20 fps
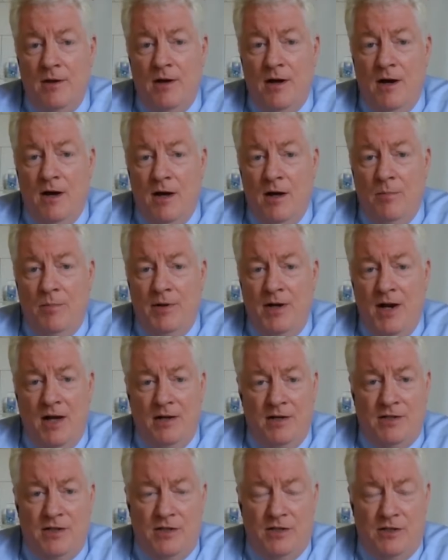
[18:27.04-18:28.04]
but
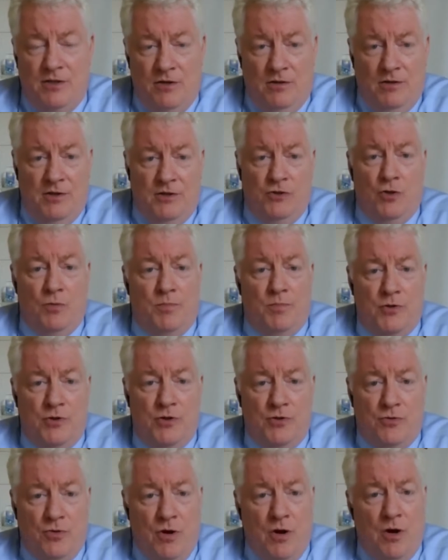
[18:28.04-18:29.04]
not necessarily super
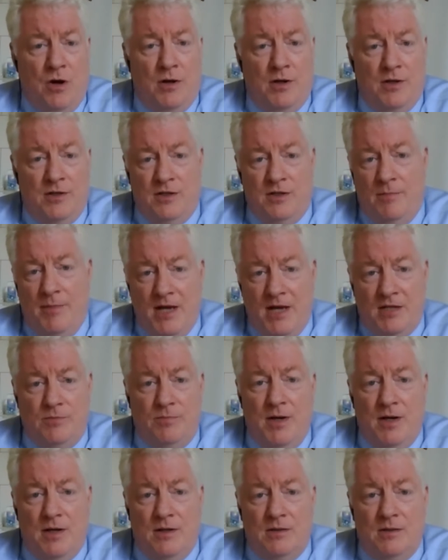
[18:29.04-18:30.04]
strong in some
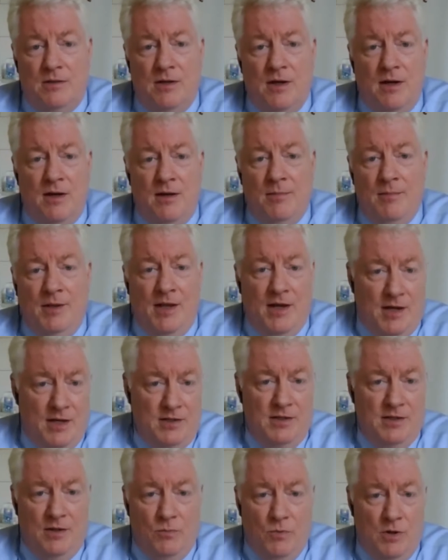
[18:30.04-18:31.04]
aspects. I mean, like I
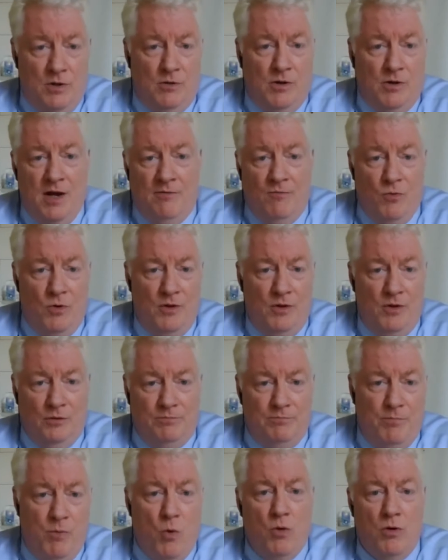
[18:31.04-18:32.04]
said, we're kind of one of the
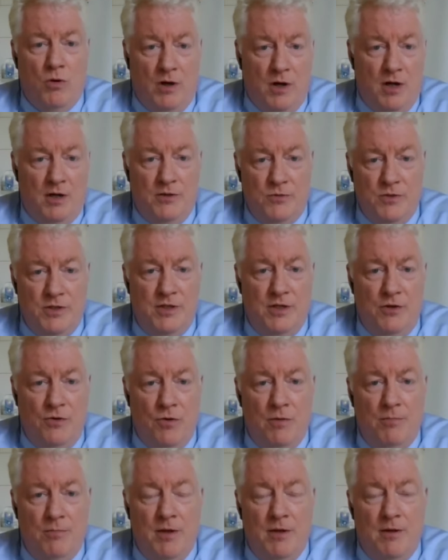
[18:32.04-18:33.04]
poorer countries in
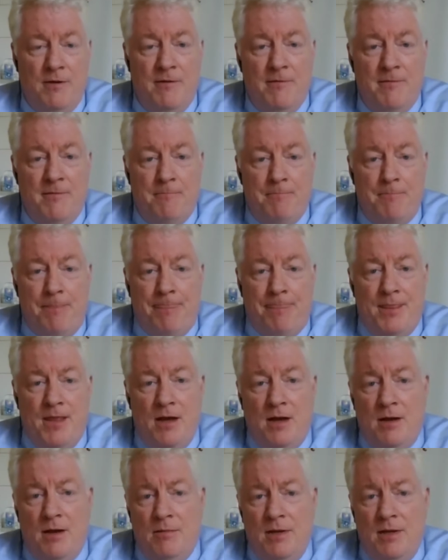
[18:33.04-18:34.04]
Europe.
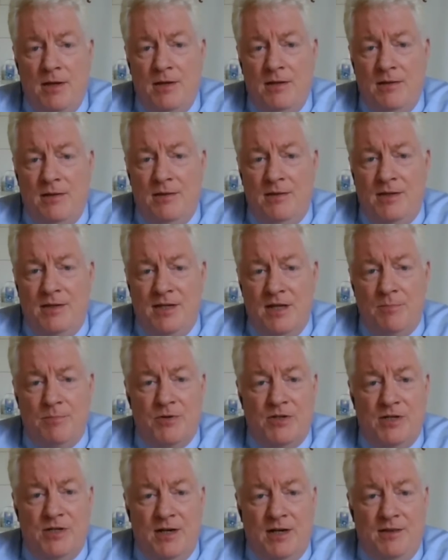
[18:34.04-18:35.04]
The
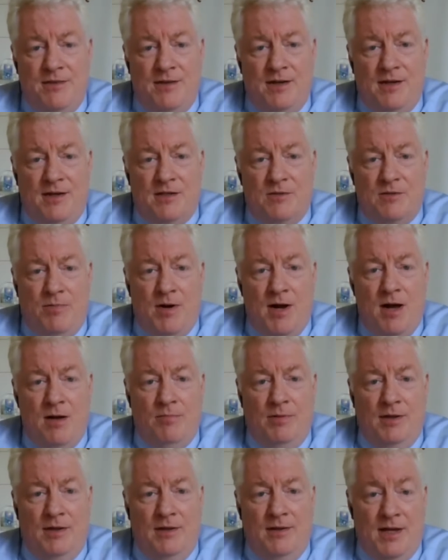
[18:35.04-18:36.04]
10%, I think, is
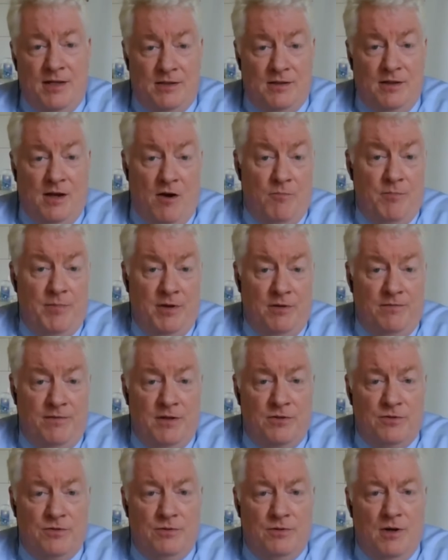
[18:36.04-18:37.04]
probably, that's the government
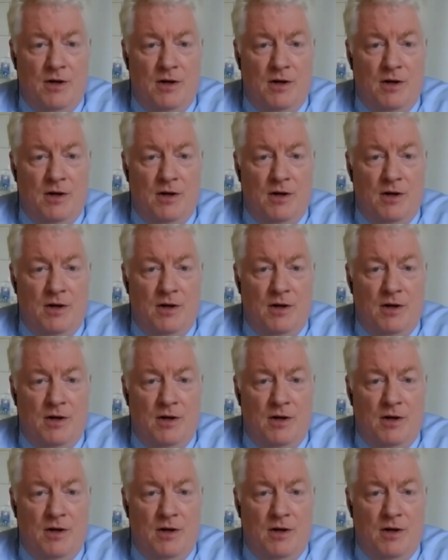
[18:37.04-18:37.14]
official